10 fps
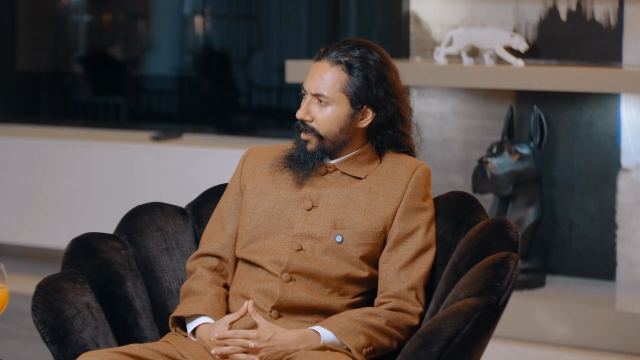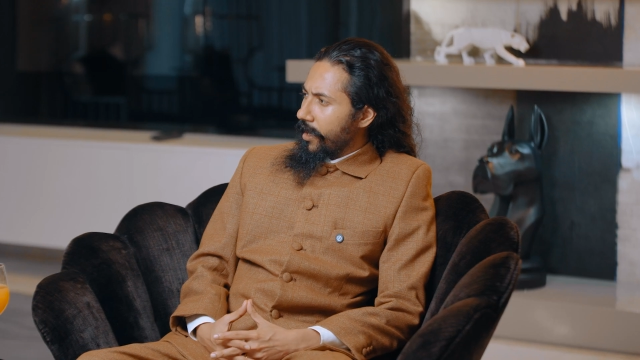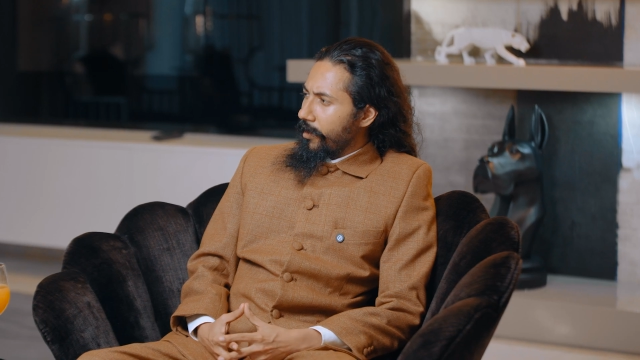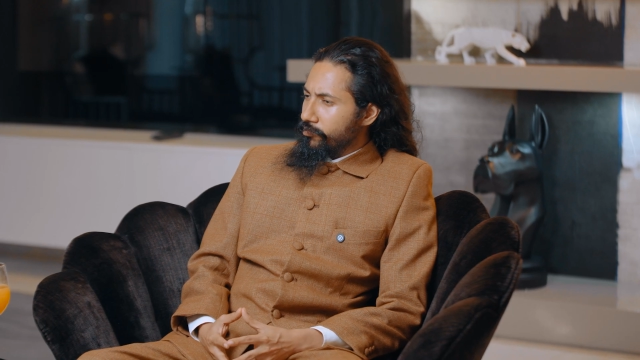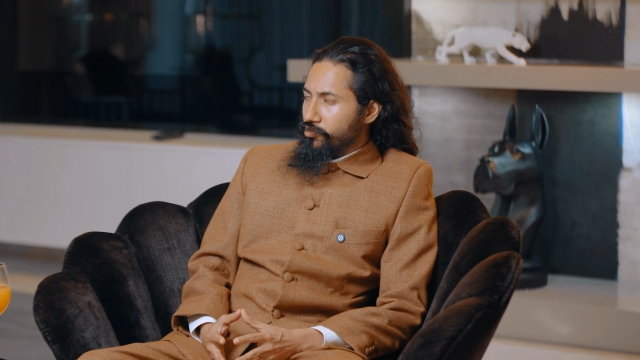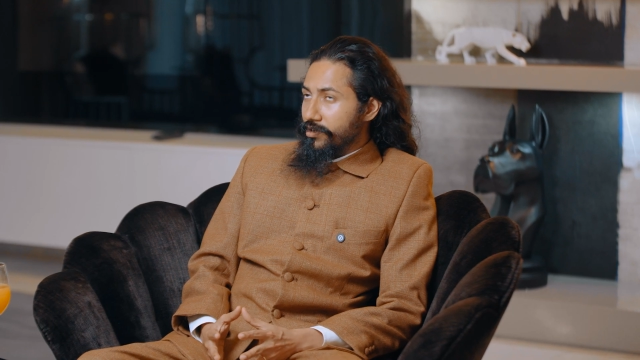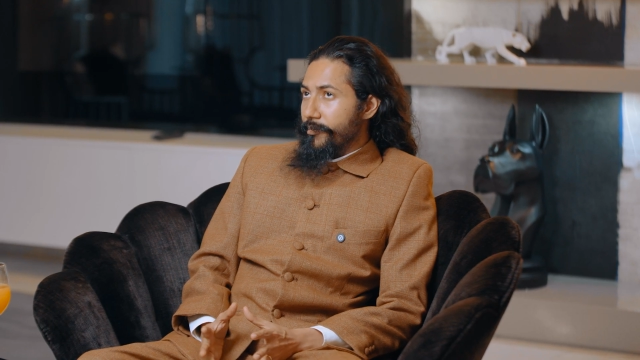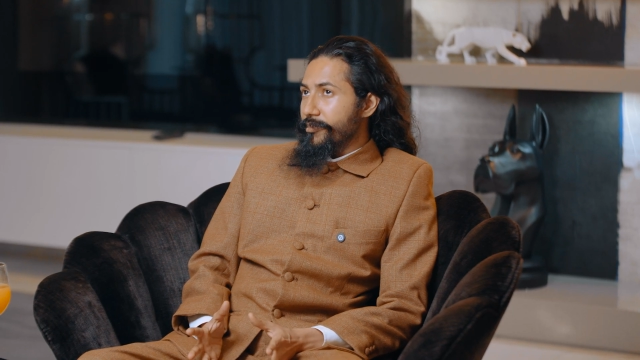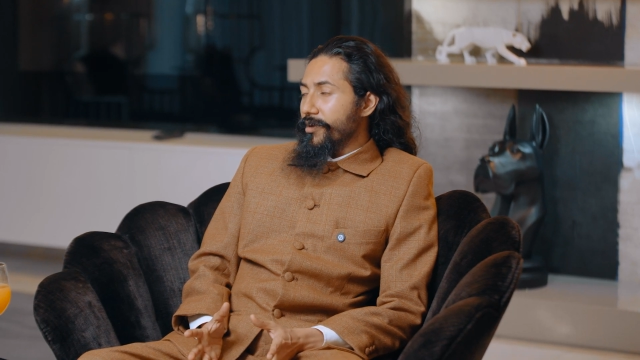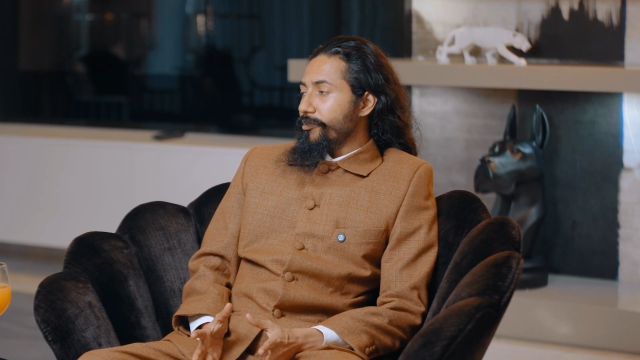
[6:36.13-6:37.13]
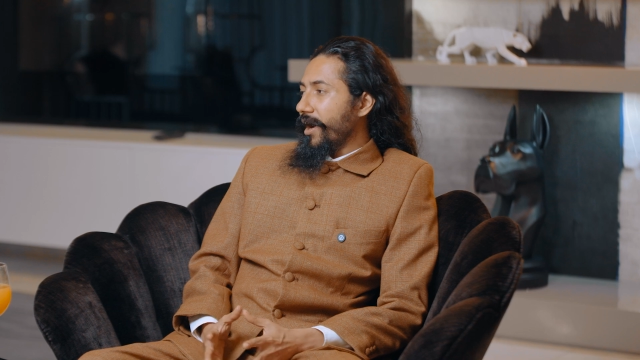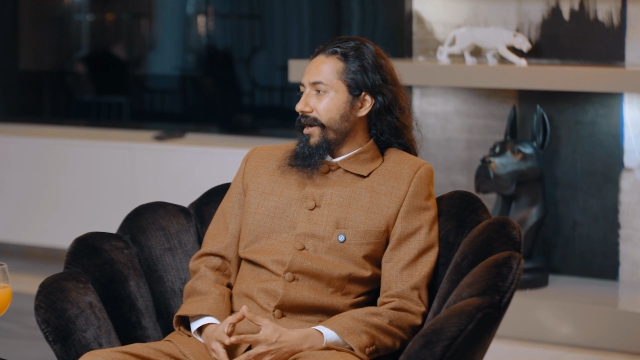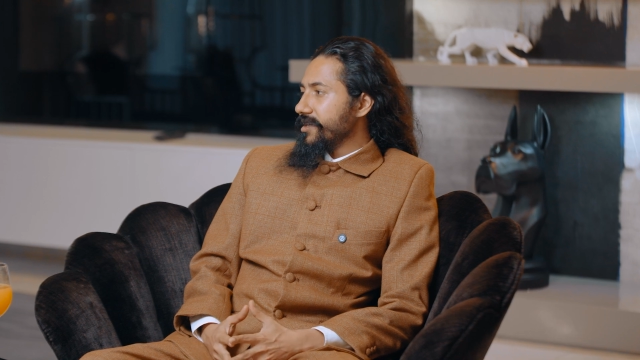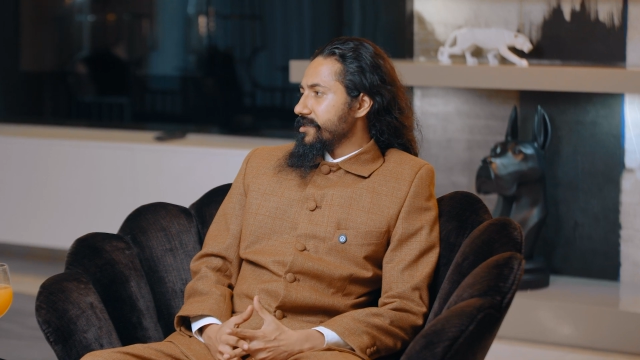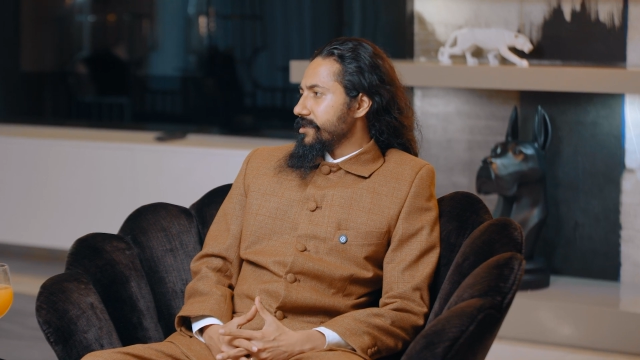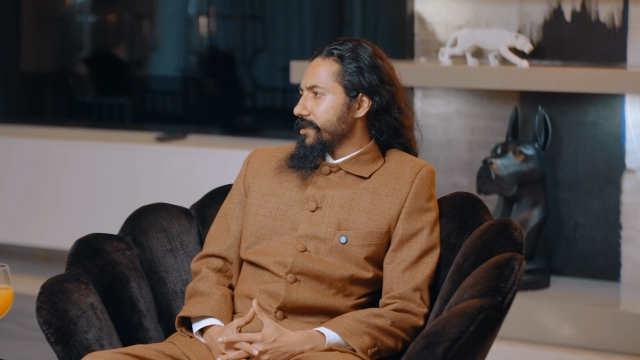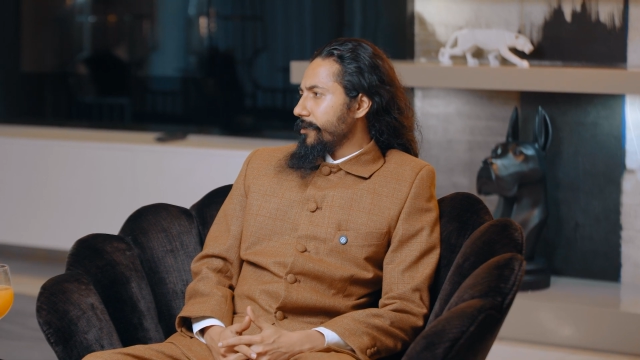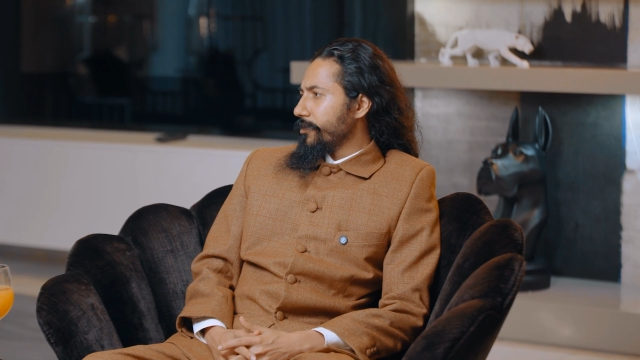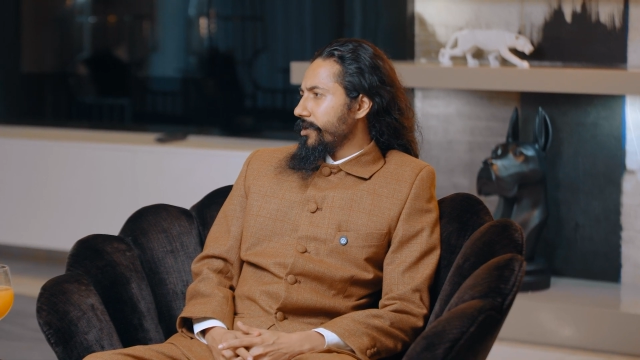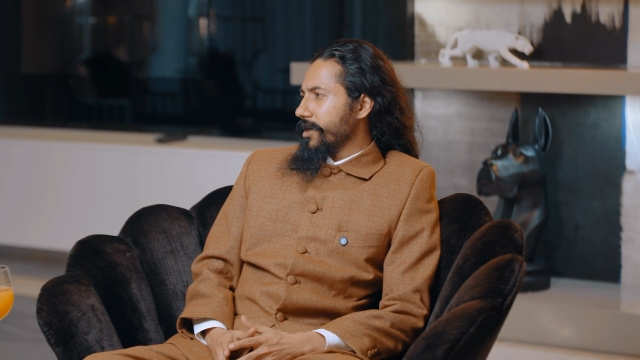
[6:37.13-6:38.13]
How do the big banks in
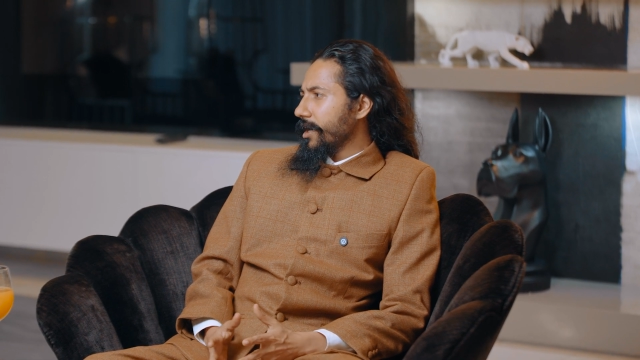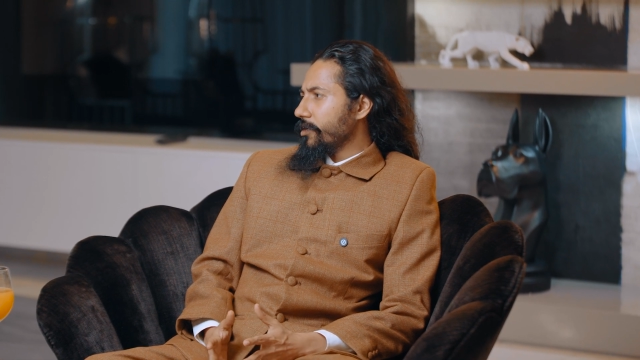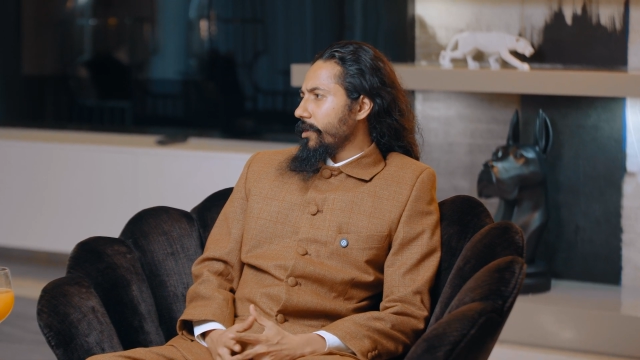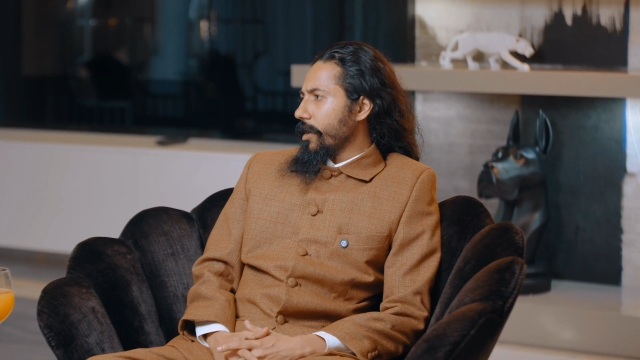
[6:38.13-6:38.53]
America and all